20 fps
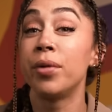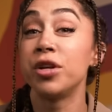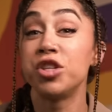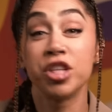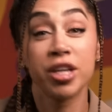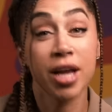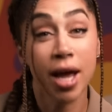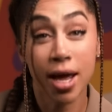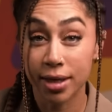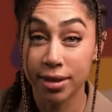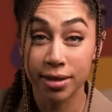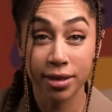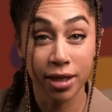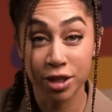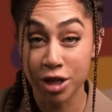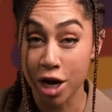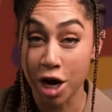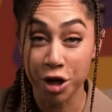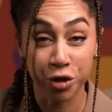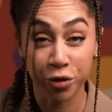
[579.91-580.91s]
But you gotta
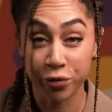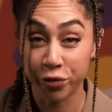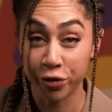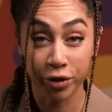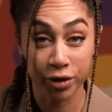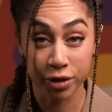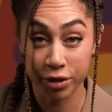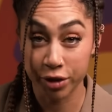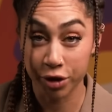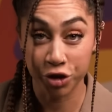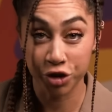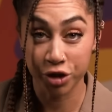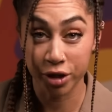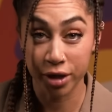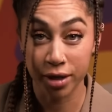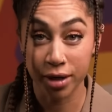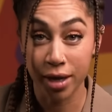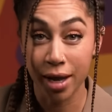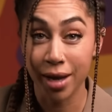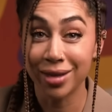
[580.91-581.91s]
see a doctor for
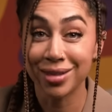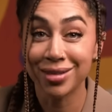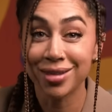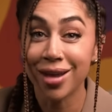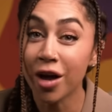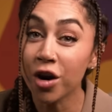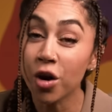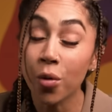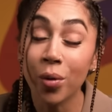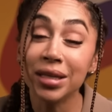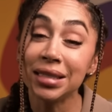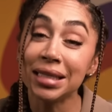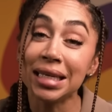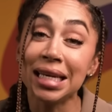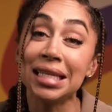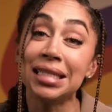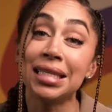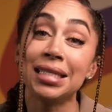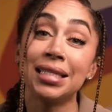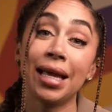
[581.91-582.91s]
insertion, and it's not always
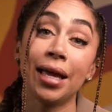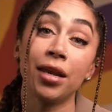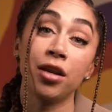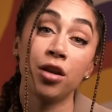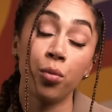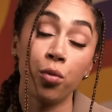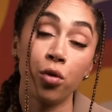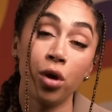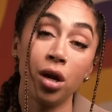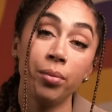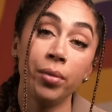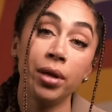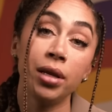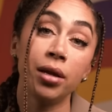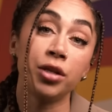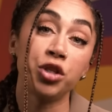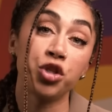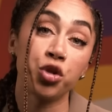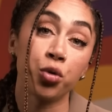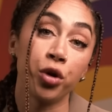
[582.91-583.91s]
easy to get an
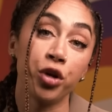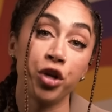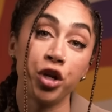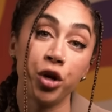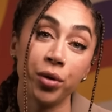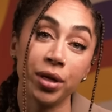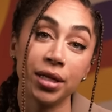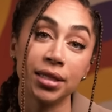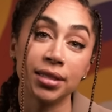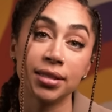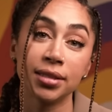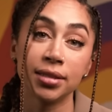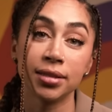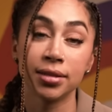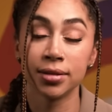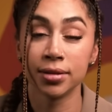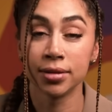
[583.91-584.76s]
appointment on short notice.